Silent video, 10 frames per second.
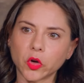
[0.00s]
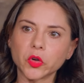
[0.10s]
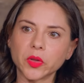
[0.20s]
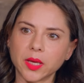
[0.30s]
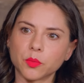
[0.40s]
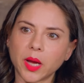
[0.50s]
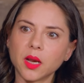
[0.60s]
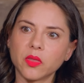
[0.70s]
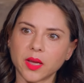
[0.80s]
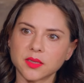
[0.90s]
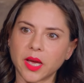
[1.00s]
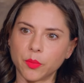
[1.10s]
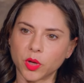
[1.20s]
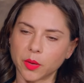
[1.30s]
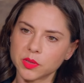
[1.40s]
early, right at that
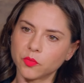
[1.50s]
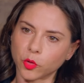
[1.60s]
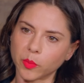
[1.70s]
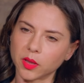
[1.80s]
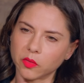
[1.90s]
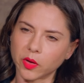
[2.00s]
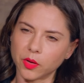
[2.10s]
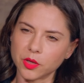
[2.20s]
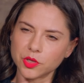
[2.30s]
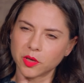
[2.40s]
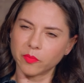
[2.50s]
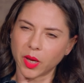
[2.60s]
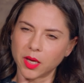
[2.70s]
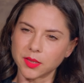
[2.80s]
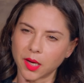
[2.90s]
time when I was forming the foundation of
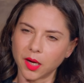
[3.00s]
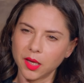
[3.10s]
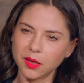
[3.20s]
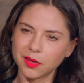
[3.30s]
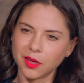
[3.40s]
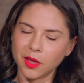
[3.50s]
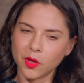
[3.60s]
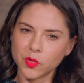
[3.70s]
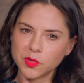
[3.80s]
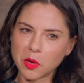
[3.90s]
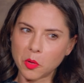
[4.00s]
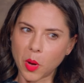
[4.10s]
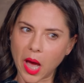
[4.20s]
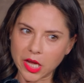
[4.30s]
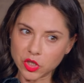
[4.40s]
my identity so
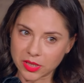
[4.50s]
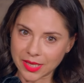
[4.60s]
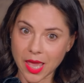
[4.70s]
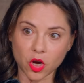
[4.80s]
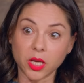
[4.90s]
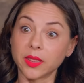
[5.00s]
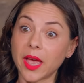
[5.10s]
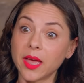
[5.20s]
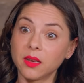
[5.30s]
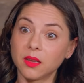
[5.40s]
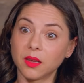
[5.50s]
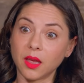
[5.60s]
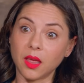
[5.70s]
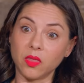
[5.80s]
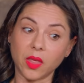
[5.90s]
I just carried that.
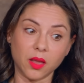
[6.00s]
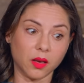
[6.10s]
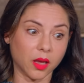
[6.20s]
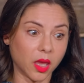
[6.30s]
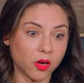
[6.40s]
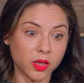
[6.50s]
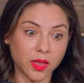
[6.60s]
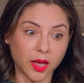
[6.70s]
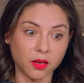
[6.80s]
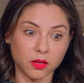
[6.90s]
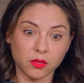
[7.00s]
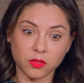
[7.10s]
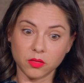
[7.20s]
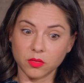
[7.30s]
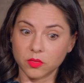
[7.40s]
And then I carried that,
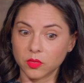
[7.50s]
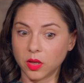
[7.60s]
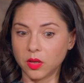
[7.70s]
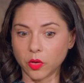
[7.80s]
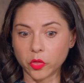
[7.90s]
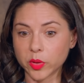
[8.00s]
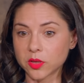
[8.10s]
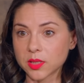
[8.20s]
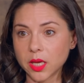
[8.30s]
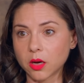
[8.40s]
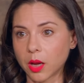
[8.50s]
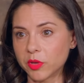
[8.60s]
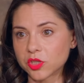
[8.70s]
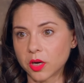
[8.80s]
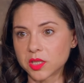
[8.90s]
you know, three years later, I'm
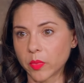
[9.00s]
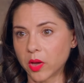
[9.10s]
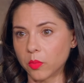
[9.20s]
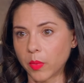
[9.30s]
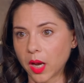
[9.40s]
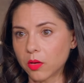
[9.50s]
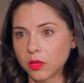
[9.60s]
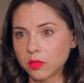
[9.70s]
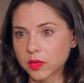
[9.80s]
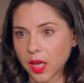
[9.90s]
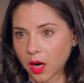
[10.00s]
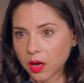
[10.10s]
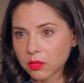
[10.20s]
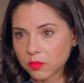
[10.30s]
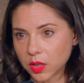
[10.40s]
in charge of my own medical
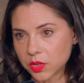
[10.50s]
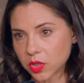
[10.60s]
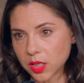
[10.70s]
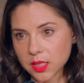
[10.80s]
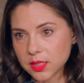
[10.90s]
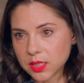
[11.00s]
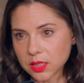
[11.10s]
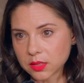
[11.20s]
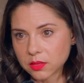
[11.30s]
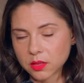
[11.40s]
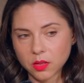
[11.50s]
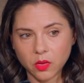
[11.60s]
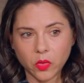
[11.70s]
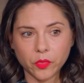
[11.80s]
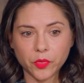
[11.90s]
care when I mm-hmm. turned 18.
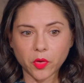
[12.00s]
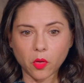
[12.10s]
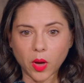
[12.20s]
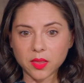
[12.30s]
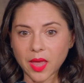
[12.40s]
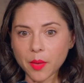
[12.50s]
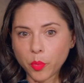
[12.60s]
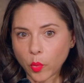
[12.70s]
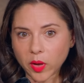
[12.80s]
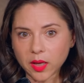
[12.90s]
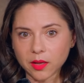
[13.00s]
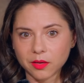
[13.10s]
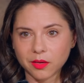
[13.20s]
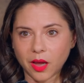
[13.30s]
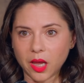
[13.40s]
Mm-hmm. So at that point,
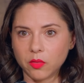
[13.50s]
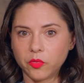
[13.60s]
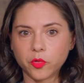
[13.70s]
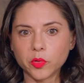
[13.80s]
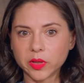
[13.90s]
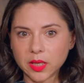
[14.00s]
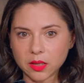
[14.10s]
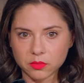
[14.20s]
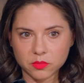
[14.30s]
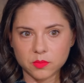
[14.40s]
I had fully